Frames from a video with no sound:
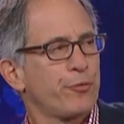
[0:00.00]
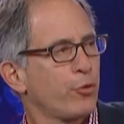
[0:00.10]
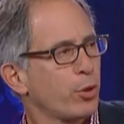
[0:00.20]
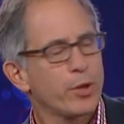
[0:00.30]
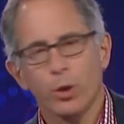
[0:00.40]

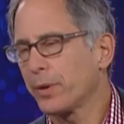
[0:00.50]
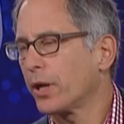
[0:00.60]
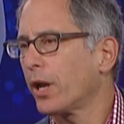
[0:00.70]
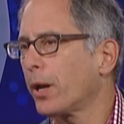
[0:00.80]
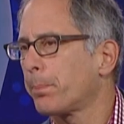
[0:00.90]
Before we open
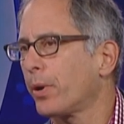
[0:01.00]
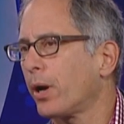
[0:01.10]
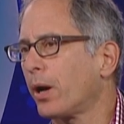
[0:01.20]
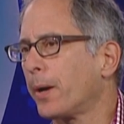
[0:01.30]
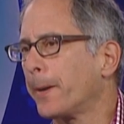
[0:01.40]
it up,
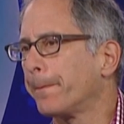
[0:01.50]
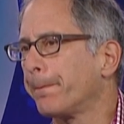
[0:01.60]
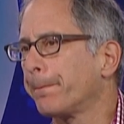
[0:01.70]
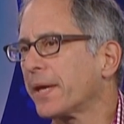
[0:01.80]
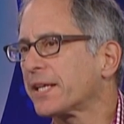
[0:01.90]

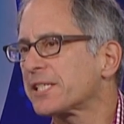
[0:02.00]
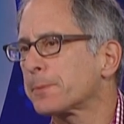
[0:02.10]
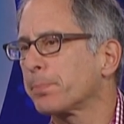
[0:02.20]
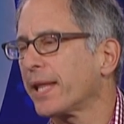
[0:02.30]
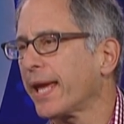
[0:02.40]

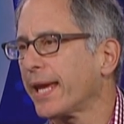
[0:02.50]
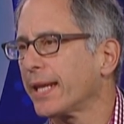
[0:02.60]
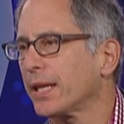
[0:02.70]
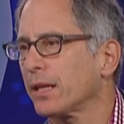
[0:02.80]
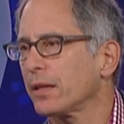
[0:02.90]

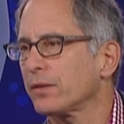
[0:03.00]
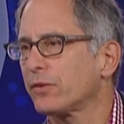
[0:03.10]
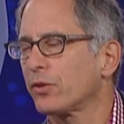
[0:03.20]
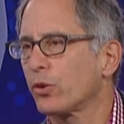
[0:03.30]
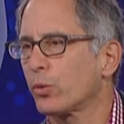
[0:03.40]
explain
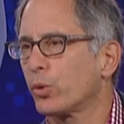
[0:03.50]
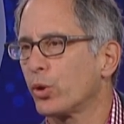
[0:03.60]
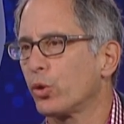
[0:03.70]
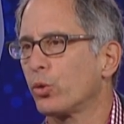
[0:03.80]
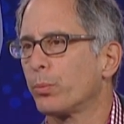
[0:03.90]
to the
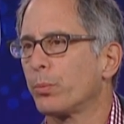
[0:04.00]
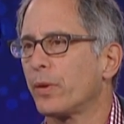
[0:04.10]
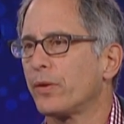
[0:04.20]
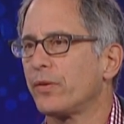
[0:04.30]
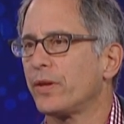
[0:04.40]
room
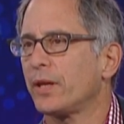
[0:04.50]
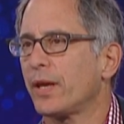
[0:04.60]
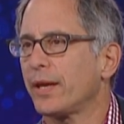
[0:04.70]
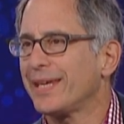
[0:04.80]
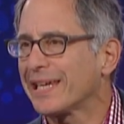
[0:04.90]
the
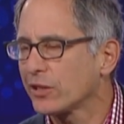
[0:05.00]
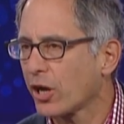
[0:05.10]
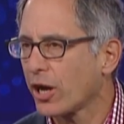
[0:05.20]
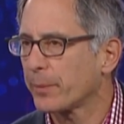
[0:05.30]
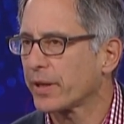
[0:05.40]

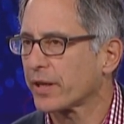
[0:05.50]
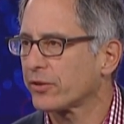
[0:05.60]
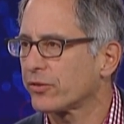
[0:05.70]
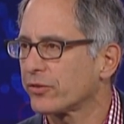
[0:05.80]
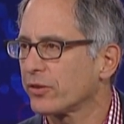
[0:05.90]

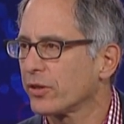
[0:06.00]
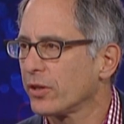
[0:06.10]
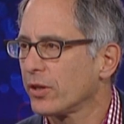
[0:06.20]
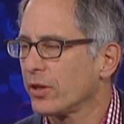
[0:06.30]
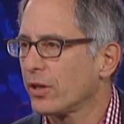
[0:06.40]
economics
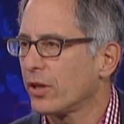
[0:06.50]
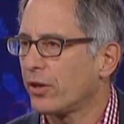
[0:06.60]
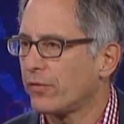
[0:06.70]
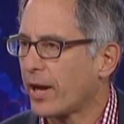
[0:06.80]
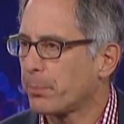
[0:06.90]

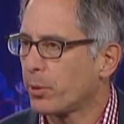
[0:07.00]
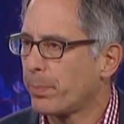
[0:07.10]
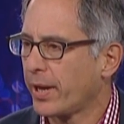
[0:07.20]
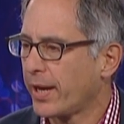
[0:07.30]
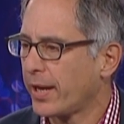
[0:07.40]
of Apple
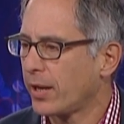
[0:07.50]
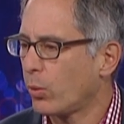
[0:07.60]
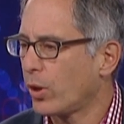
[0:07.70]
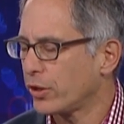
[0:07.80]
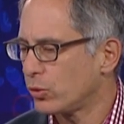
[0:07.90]
Pay,
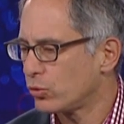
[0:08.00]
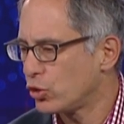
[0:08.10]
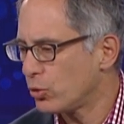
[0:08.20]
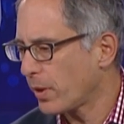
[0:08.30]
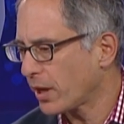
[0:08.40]
what you
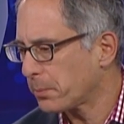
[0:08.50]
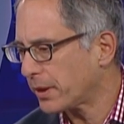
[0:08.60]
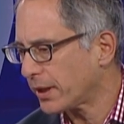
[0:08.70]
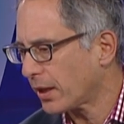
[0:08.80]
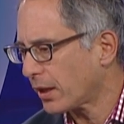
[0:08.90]
do make
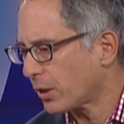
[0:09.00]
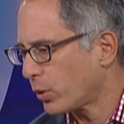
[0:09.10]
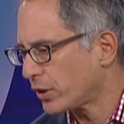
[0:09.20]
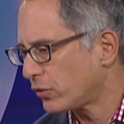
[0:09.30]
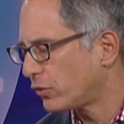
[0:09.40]
money on and
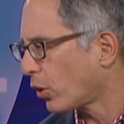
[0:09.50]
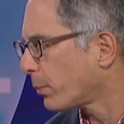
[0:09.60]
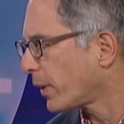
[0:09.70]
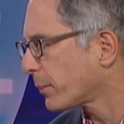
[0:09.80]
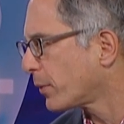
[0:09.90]
what you don't
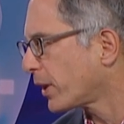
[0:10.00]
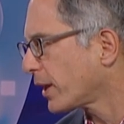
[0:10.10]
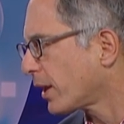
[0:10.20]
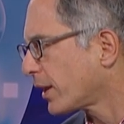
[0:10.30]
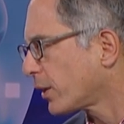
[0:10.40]
make
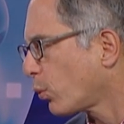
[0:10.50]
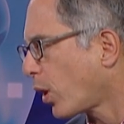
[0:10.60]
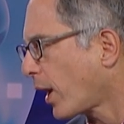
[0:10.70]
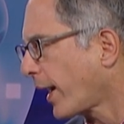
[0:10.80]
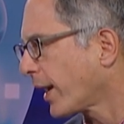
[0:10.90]
money on, and
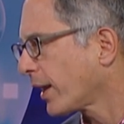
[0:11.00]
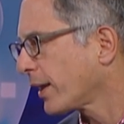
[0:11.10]
why.